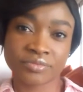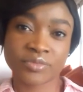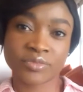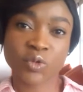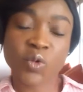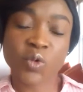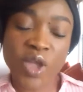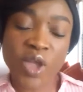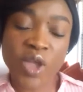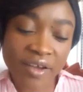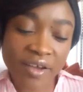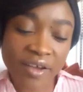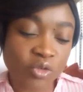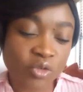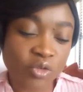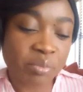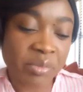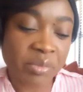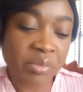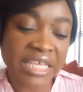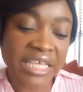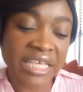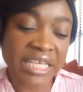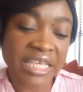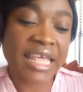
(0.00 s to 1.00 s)
We have to
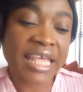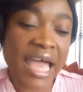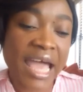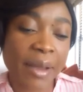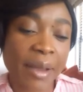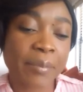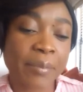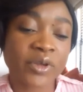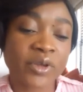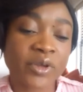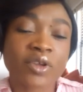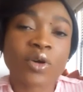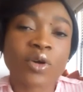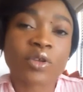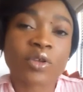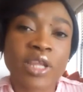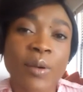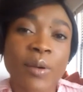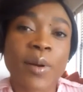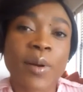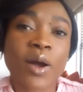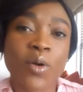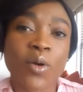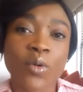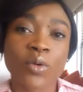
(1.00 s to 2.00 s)
make it happen on
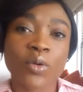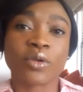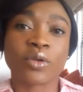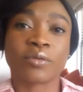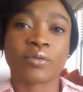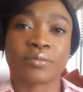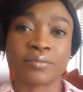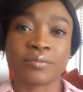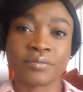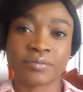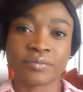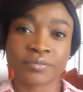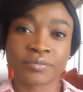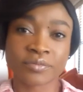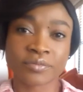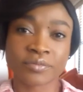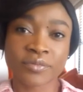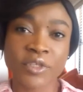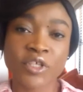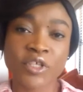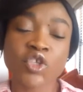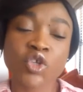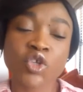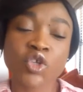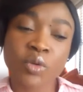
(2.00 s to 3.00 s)
our own.
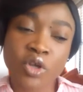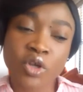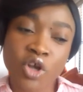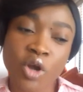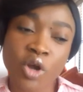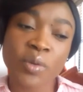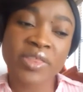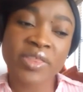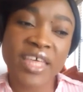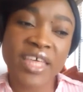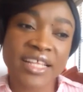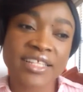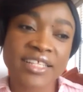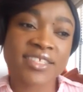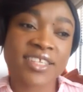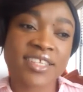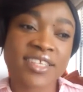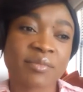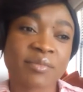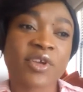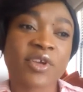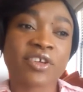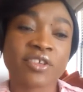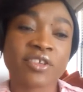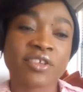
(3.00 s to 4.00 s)
So we go with that
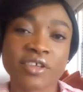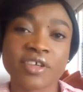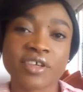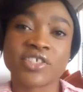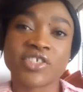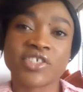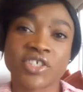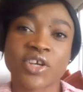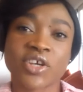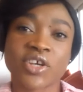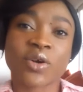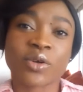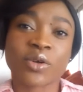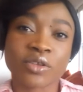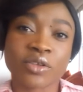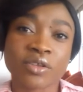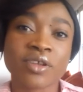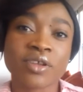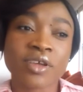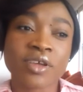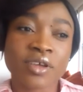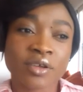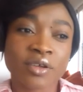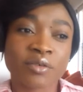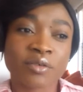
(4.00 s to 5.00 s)
same energy on
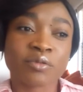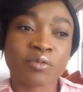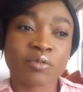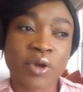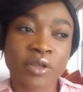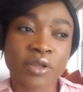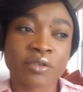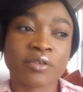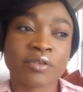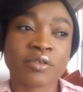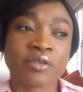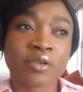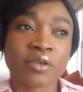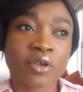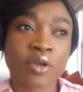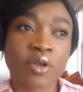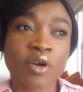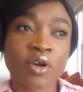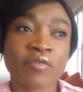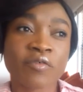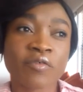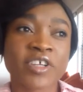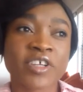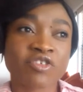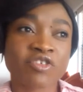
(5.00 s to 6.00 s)
when the law
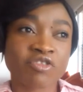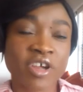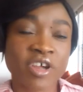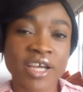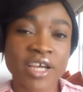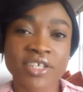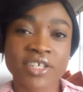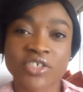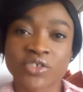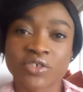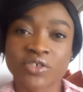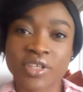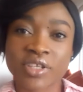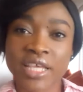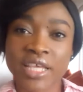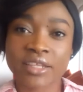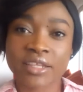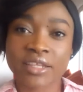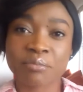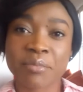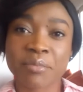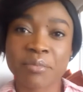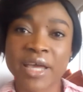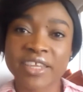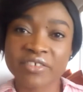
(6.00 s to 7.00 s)
of attraction
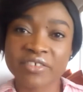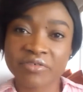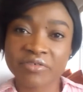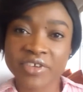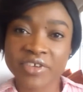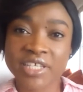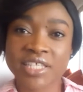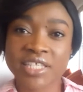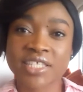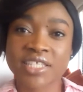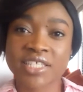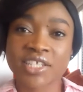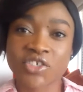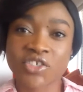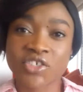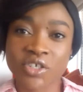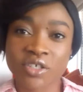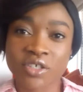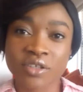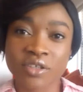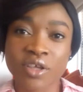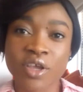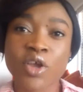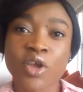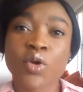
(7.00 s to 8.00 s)
and
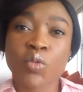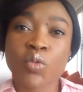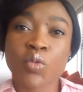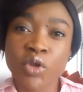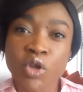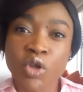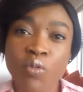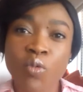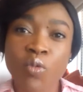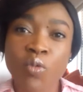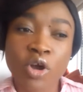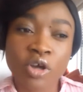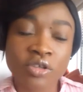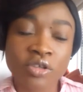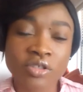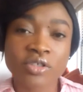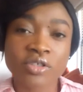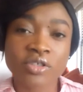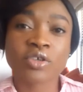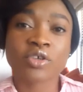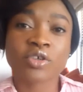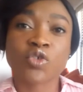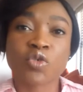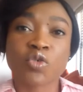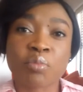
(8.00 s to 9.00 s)
manifestation. We want
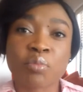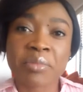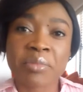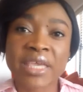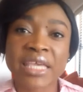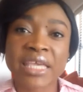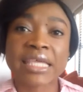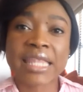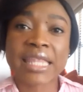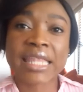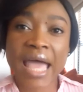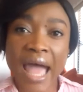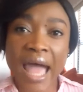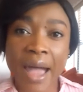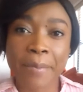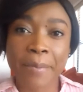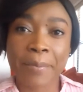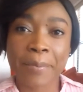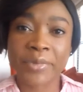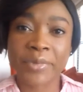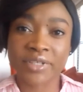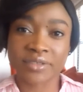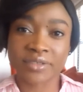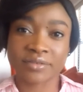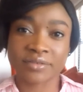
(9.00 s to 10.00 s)
to make it
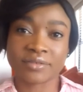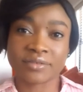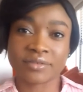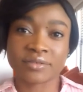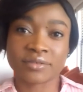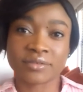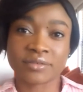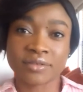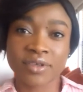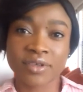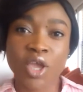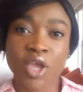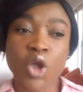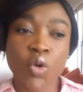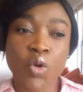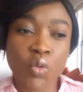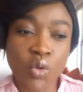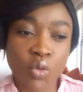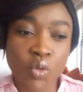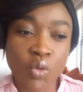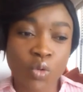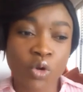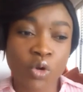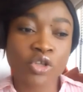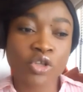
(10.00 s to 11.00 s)
happen. We
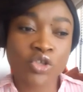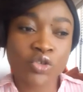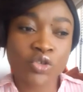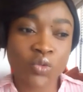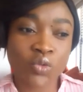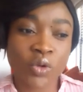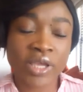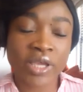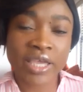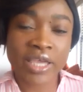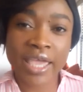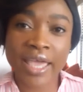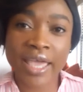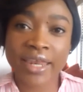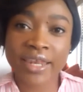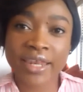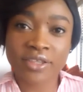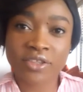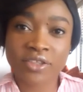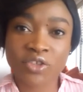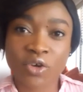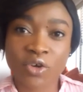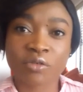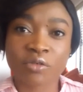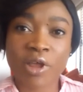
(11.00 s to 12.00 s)
want to get
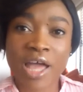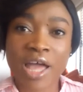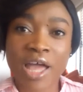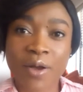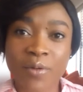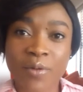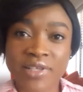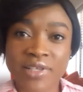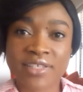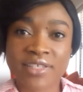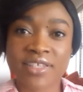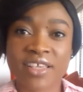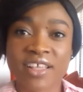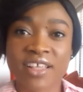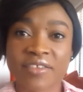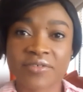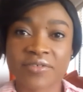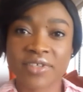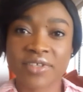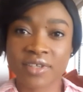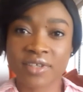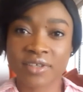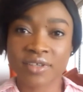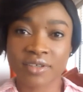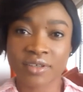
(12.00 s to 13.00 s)
it done
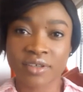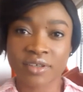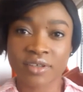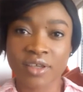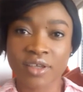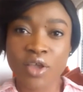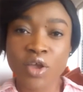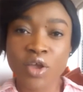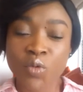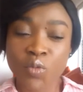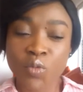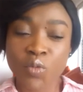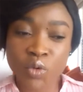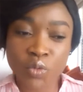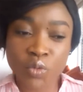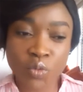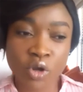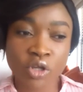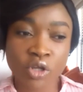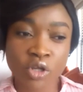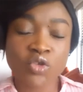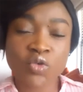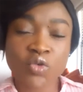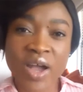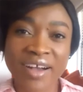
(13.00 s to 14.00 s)
ourselves. We
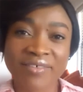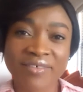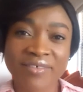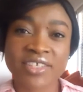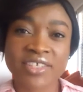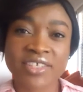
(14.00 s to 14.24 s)
want to have a